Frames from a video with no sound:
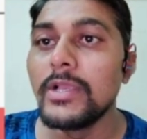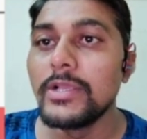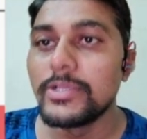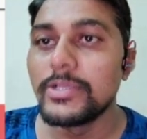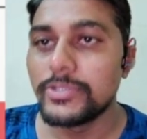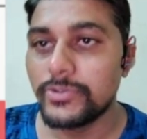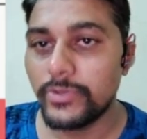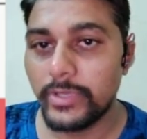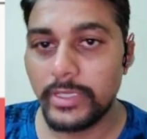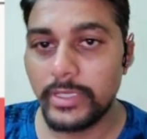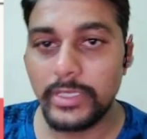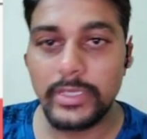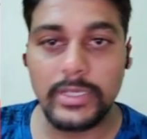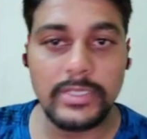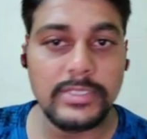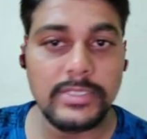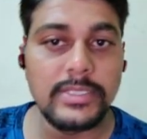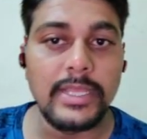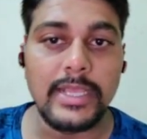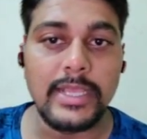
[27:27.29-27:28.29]
So here
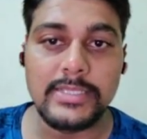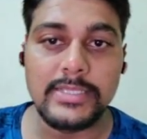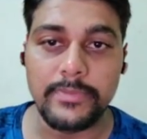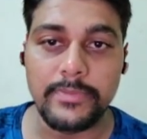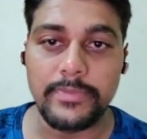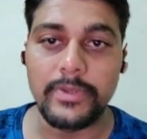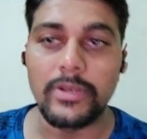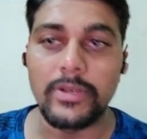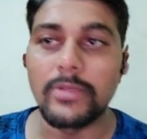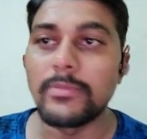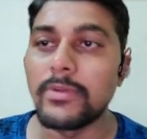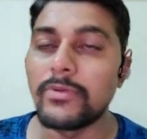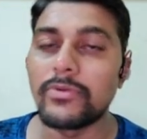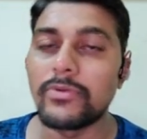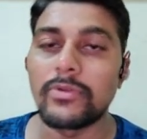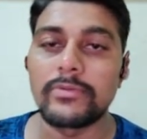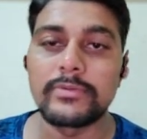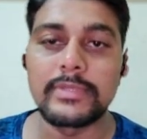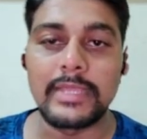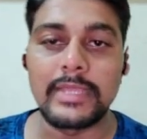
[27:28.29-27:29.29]
is the example
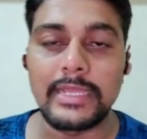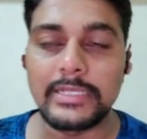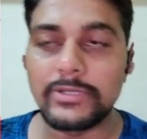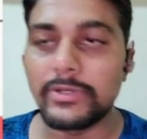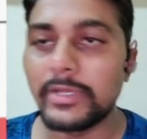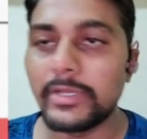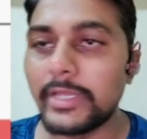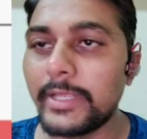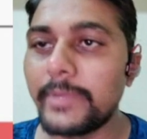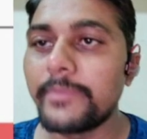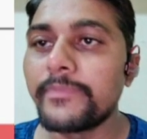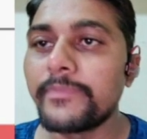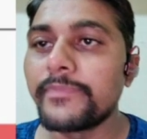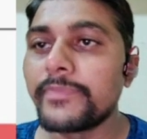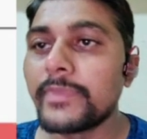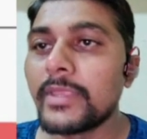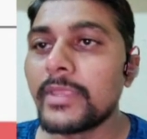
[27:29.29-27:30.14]
about that only.